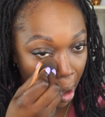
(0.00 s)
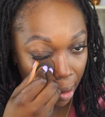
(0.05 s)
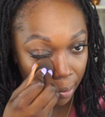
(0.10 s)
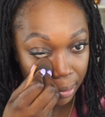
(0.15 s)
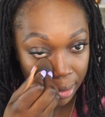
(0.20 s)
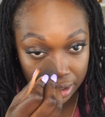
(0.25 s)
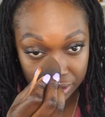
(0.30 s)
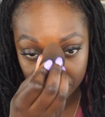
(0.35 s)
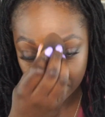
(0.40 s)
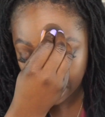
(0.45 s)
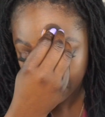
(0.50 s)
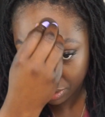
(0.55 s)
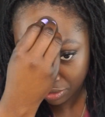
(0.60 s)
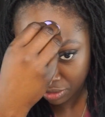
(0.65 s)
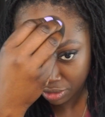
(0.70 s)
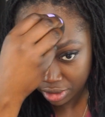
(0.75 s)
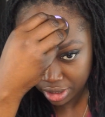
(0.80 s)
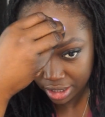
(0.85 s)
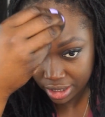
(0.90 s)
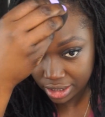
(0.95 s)
make sure I get
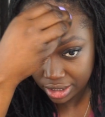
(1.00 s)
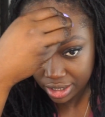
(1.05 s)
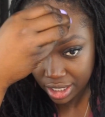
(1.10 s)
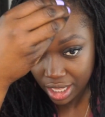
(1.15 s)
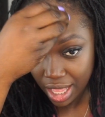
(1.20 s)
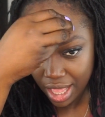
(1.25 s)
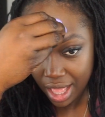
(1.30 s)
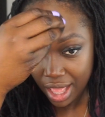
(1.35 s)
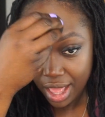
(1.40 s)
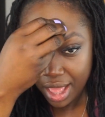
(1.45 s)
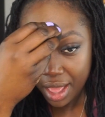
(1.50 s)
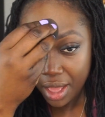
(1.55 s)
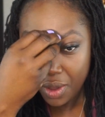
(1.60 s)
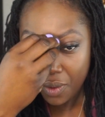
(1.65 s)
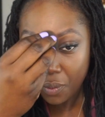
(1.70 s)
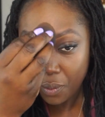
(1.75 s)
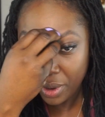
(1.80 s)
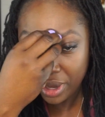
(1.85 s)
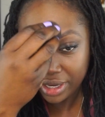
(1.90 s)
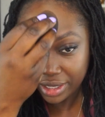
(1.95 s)
all this.
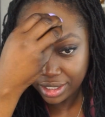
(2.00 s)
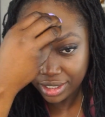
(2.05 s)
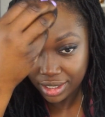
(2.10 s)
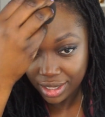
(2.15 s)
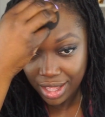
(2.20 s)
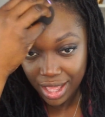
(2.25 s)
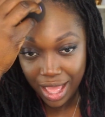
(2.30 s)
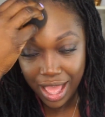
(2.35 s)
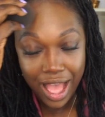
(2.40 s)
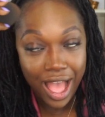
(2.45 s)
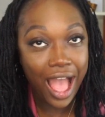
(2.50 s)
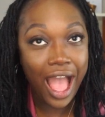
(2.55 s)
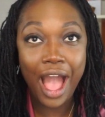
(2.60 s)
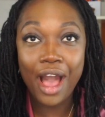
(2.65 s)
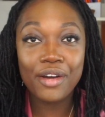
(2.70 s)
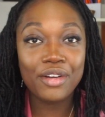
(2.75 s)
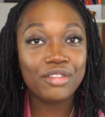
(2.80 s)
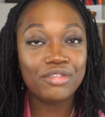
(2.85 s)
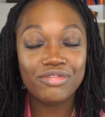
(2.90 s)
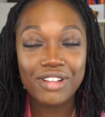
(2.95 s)
Wait.
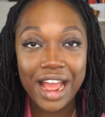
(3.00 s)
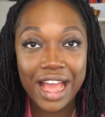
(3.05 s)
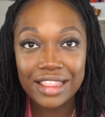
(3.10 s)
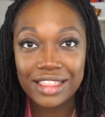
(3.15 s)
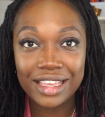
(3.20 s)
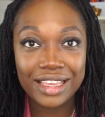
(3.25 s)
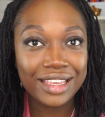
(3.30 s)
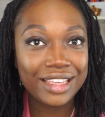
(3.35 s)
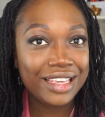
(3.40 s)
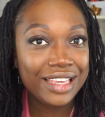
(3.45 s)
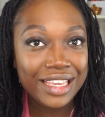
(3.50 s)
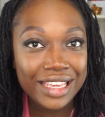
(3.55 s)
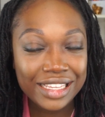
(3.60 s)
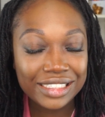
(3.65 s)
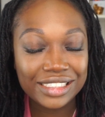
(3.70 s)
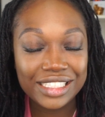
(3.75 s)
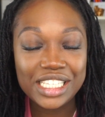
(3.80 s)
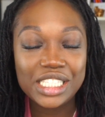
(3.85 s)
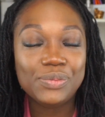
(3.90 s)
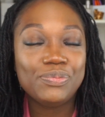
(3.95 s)
I would rather
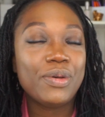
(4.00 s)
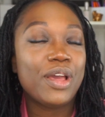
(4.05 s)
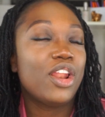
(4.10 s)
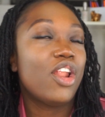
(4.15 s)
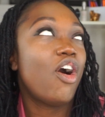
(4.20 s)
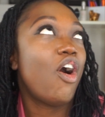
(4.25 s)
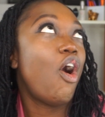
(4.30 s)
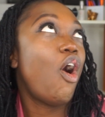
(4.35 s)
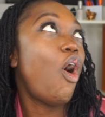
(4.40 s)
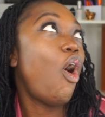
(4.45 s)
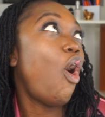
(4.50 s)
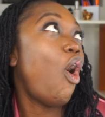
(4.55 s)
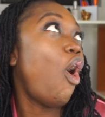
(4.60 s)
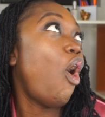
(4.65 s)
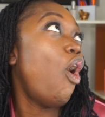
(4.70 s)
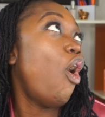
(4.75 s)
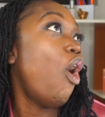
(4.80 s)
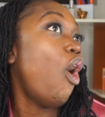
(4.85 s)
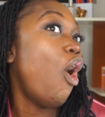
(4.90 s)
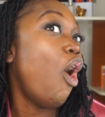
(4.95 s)
easy spend
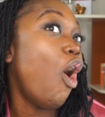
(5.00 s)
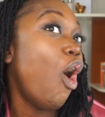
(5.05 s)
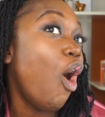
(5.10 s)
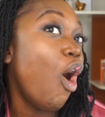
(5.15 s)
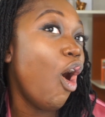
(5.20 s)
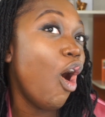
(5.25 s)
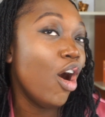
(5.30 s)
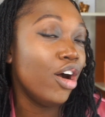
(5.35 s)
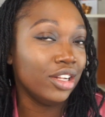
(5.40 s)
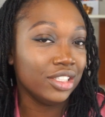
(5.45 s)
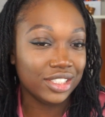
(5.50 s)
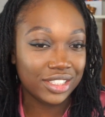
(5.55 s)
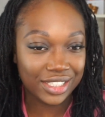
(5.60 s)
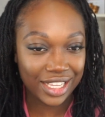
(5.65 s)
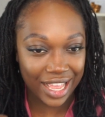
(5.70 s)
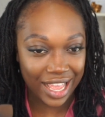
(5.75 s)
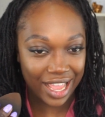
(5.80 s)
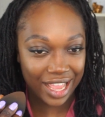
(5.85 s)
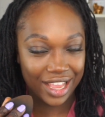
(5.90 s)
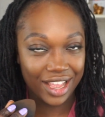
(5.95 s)
all
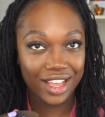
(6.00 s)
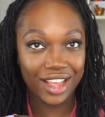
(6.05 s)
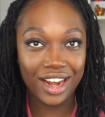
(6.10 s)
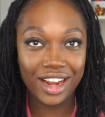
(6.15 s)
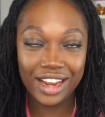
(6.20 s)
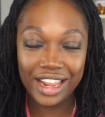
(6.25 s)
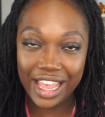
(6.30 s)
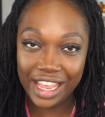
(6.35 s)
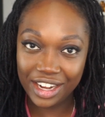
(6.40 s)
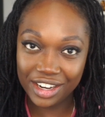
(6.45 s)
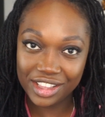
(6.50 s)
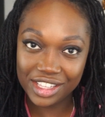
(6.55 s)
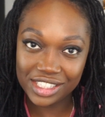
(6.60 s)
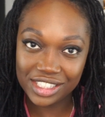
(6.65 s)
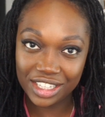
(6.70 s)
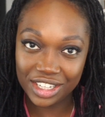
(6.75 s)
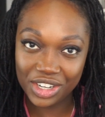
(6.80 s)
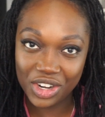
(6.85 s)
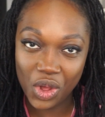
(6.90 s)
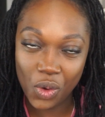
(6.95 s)
day laying in the
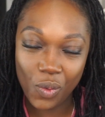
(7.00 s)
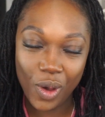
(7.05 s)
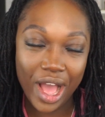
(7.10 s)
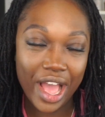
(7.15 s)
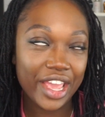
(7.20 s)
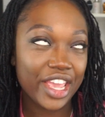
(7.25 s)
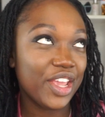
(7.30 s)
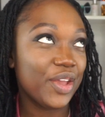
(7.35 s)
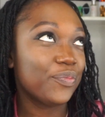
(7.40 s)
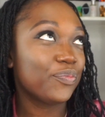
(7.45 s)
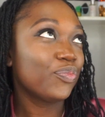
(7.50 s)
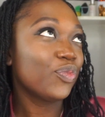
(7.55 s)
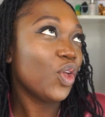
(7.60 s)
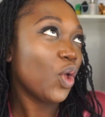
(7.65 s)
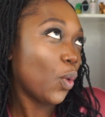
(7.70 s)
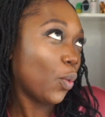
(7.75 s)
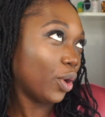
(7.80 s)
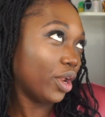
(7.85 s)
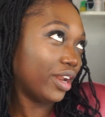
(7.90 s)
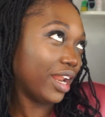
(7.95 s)
sun in Hawaii
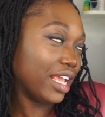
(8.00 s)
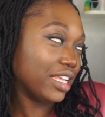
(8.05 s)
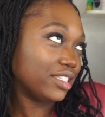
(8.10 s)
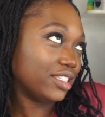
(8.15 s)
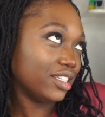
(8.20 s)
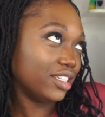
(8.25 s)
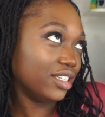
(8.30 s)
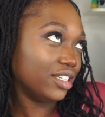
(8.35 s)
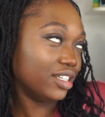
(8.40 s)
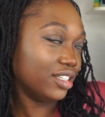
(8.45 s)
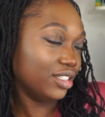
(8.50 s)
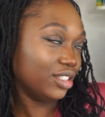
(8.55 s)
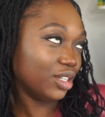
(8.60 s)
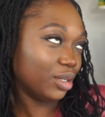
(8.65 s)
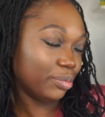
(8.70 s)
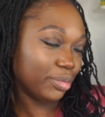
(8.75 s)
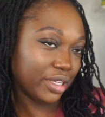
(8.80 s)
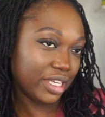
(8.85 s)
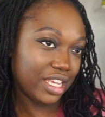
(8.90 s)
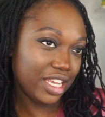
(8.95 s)
with a nice little, you
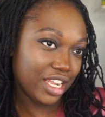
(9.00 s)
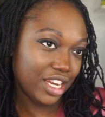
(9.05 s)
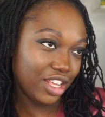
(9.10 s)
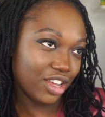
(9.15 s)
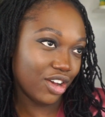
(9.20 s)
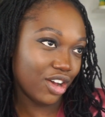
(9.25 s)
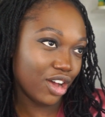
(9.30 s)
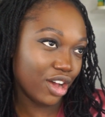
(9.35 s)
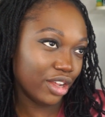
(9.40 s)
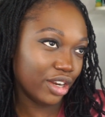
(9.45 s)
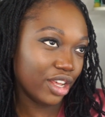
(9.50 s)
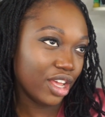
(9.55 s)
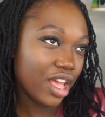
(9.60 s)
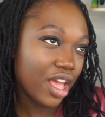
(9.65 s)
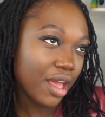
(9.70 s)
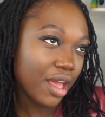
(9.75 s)
know, bikini on,